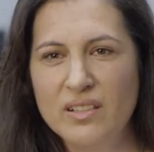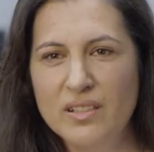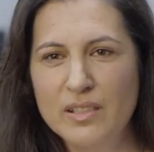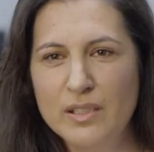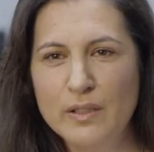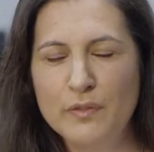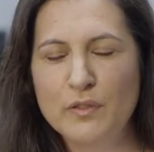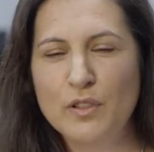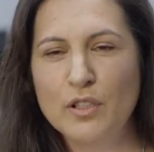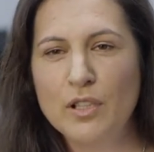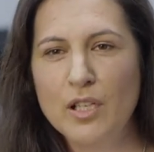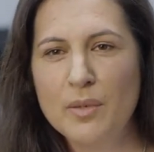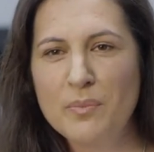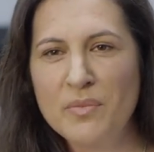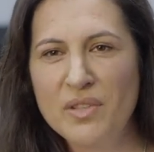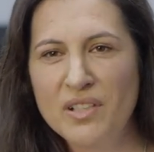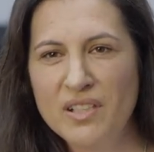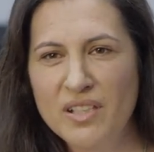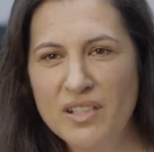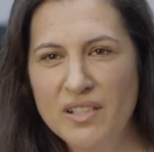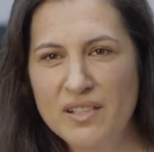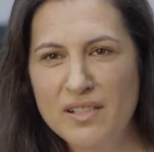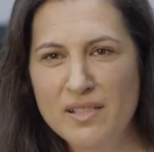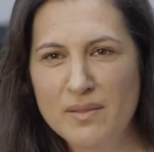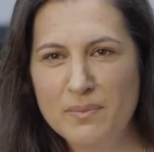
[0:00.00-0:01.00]
You've climbed the
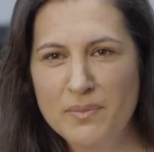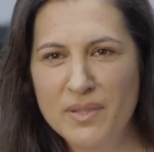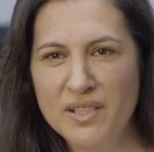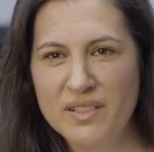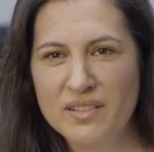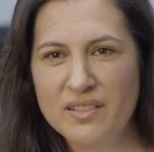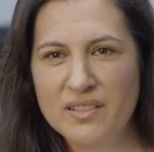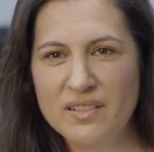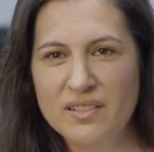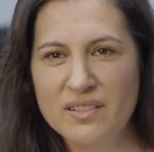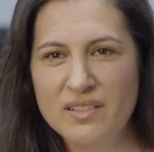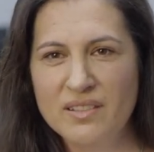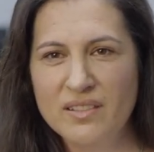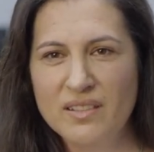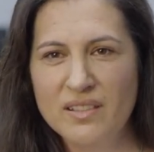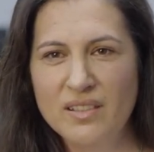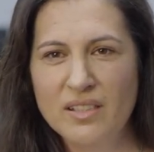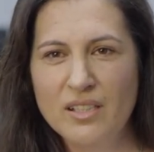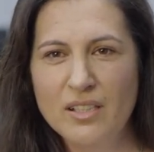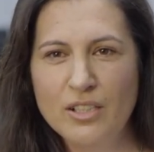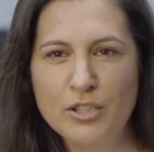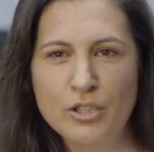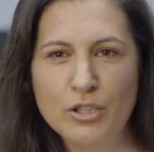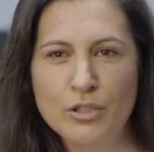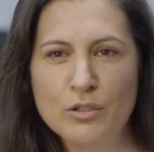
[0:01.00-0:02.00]
highest mountain,
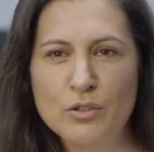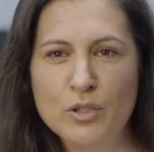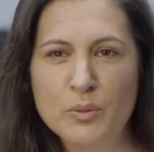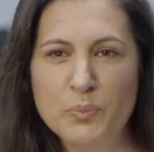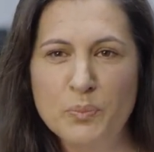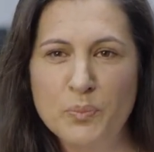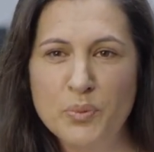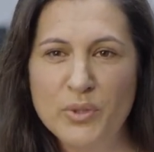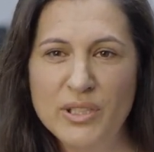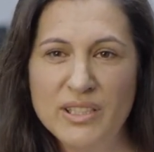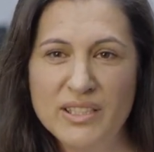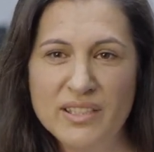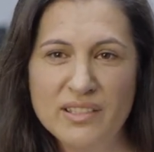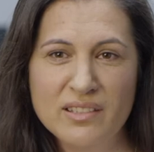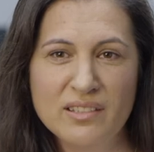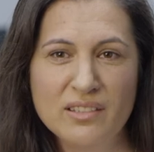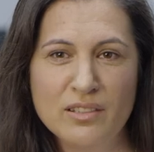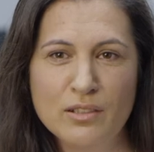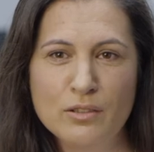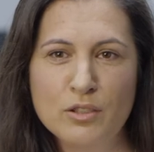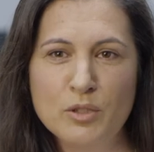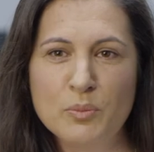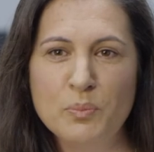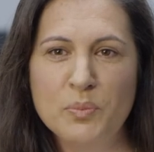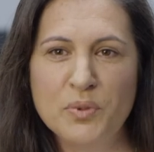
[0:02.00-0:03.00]
you look brilliant,
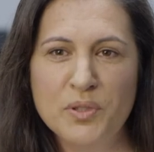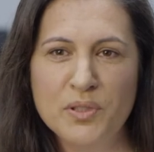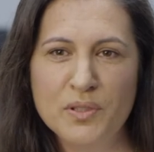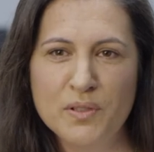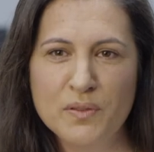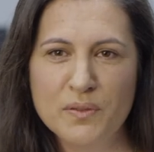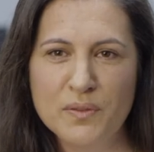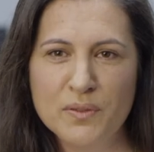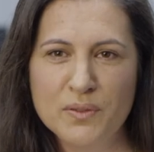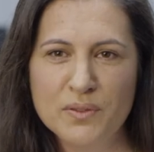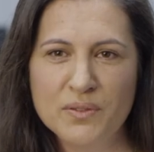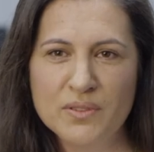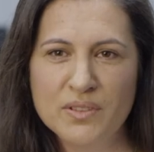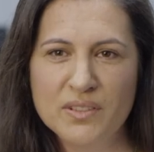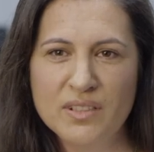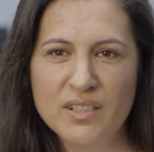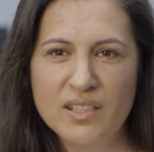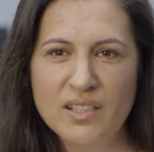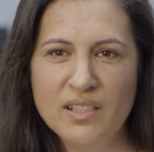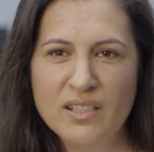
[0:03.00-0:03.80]
you look beautiful,